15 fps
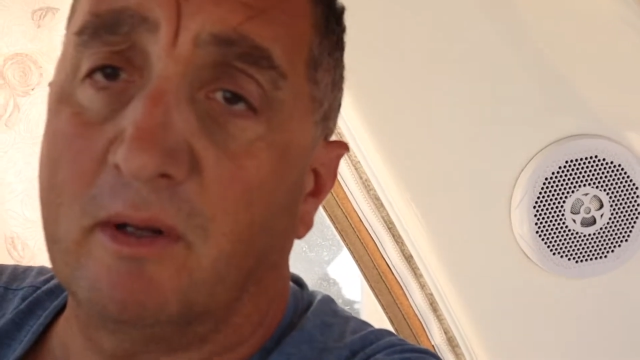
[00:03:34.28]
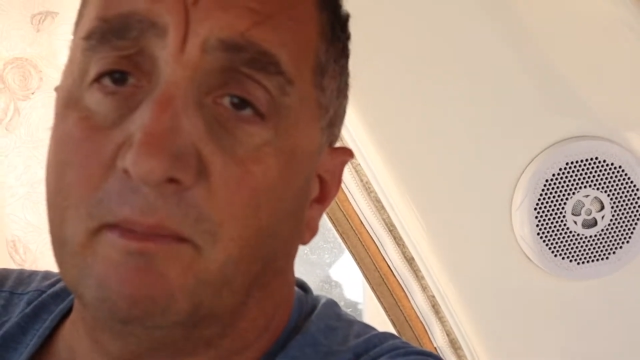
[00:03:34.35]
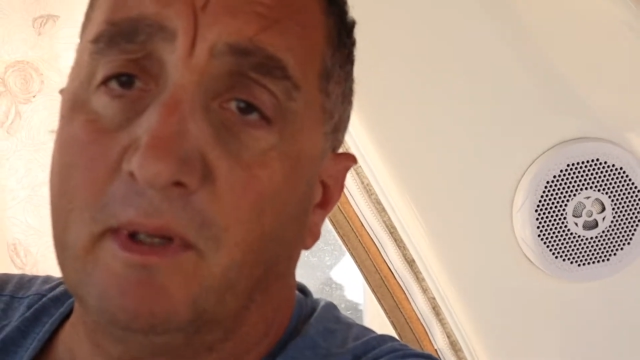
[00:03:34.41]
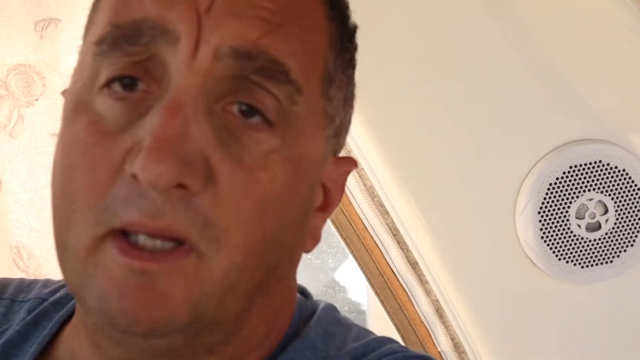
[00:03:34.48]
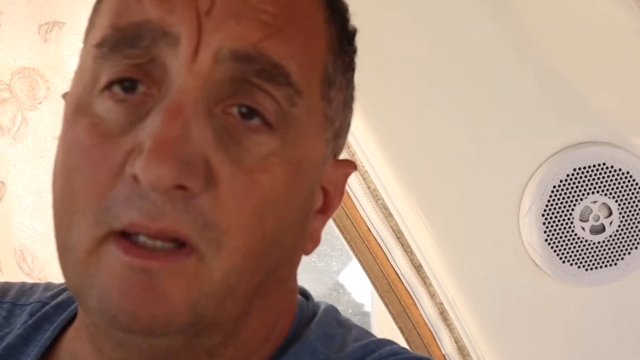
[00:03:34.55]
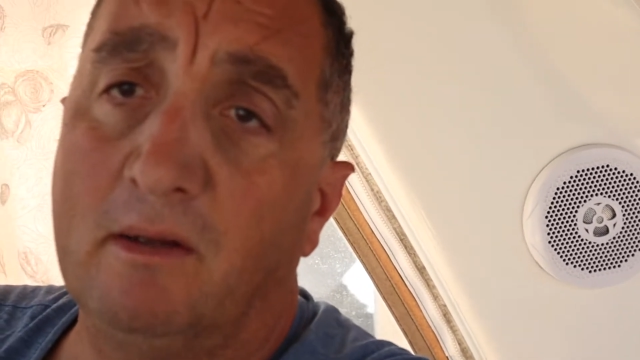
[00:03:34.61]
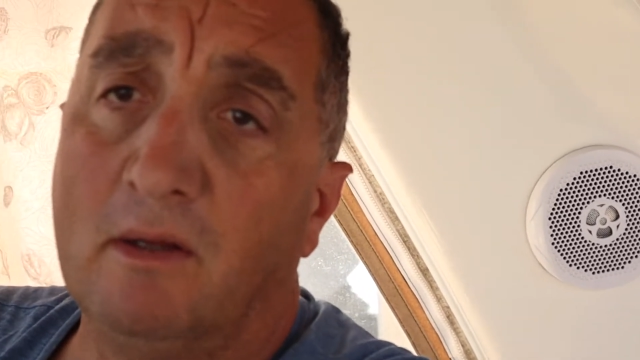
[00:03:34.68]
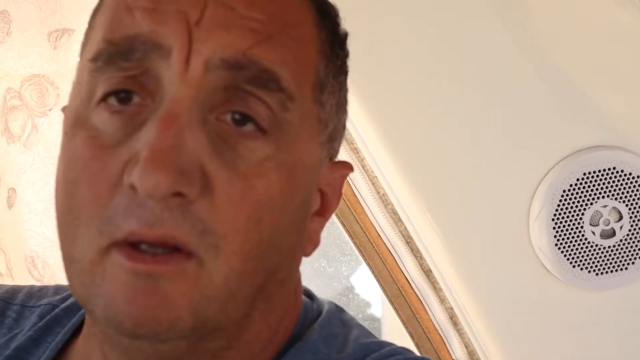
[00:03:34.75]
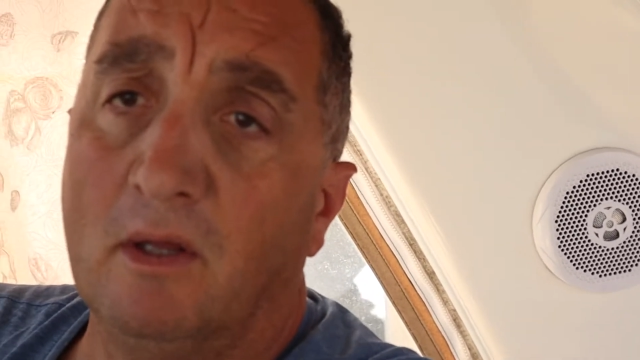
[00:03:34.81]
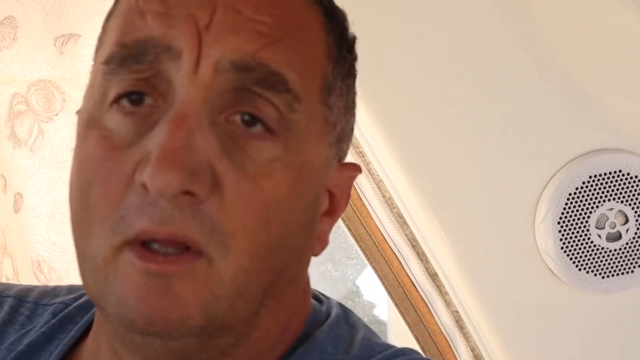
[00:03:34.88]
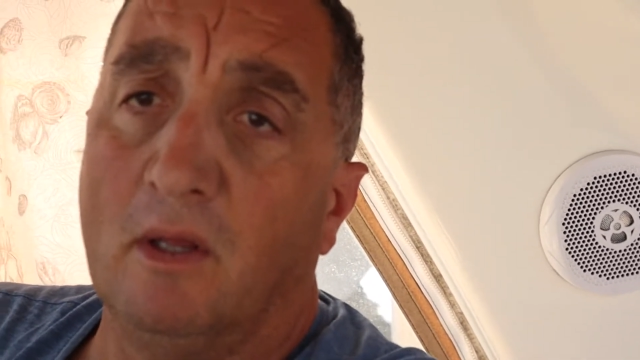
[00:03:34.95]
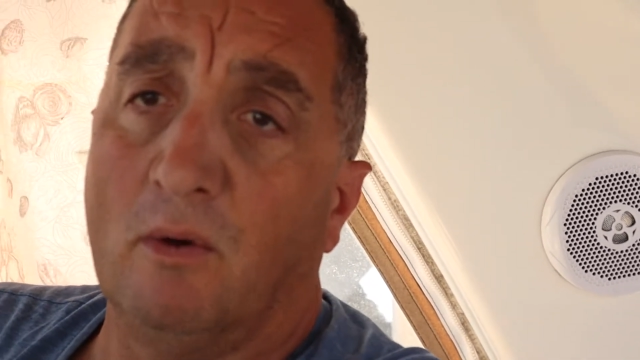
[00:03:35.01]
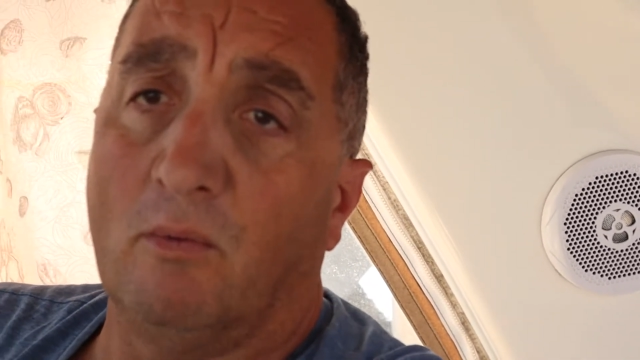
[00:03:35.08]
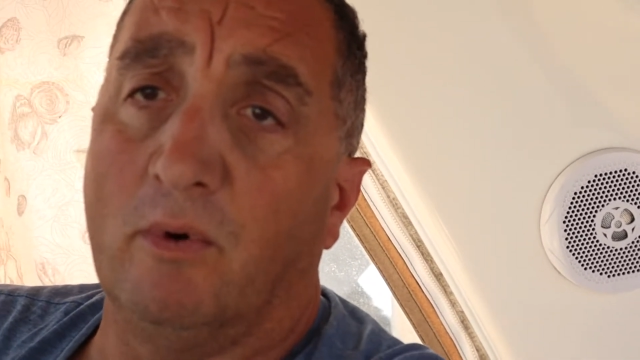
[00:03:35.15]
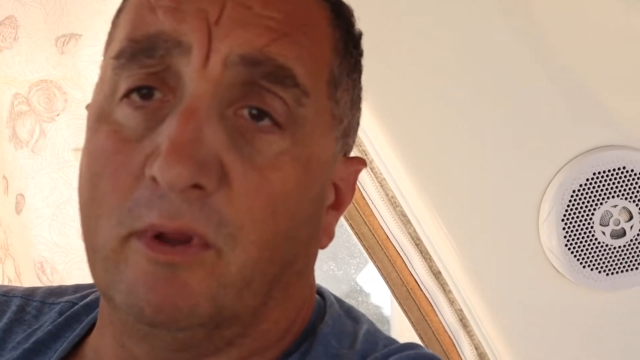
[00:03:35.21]
of me
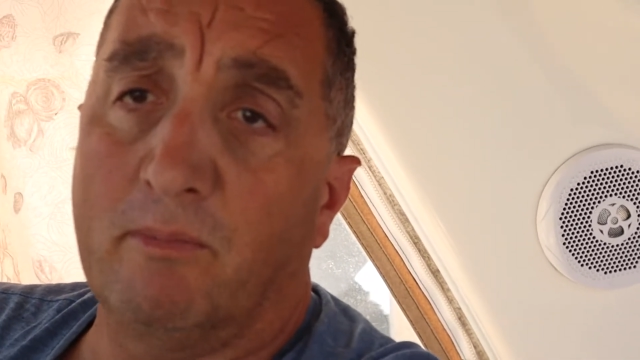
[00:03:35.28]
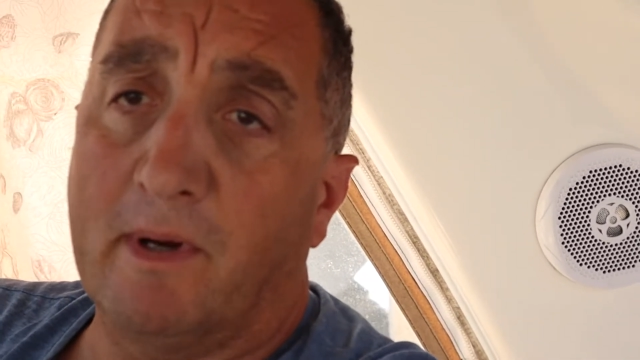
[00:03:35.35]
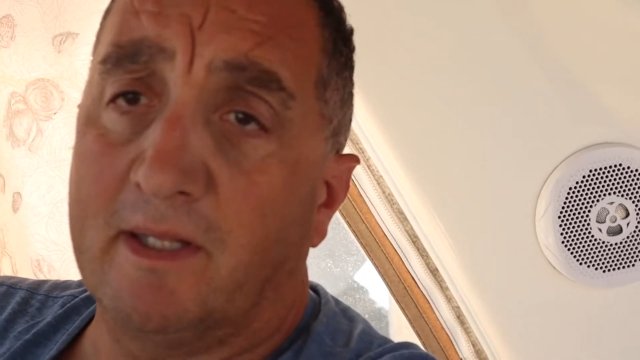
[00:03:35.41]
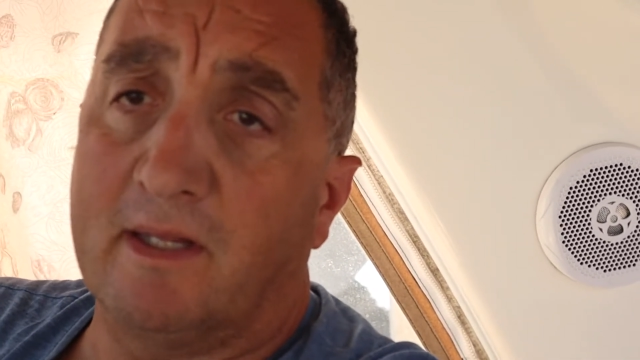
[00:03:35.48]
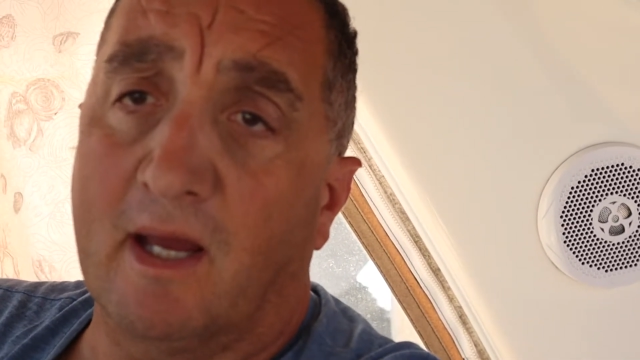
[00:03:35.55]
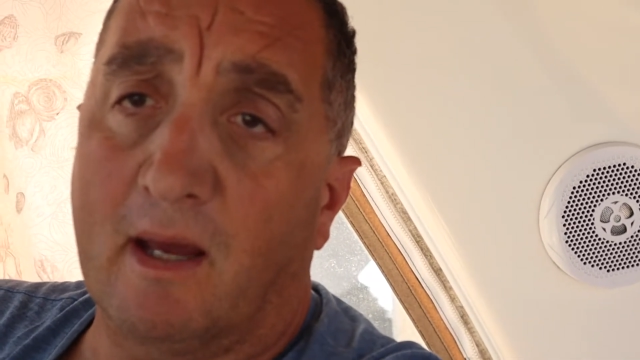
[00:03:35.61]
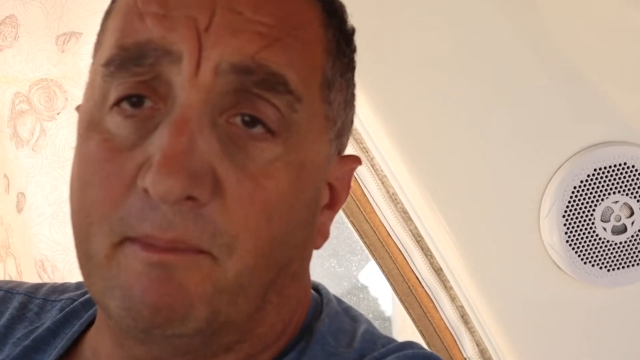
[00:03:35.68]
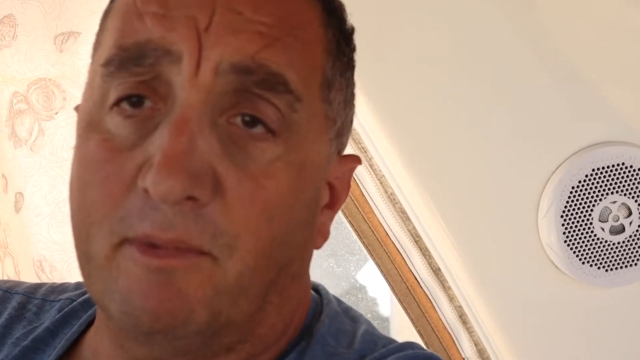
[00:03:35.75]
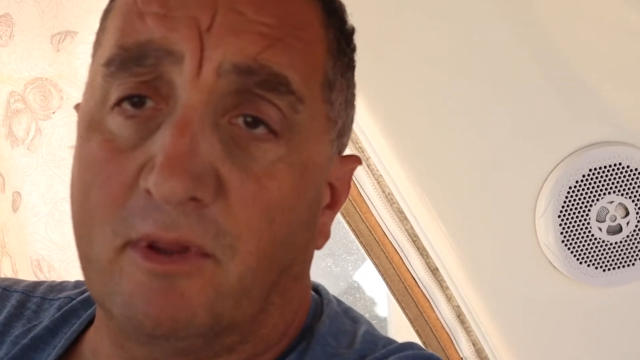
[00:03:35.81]
with my depth,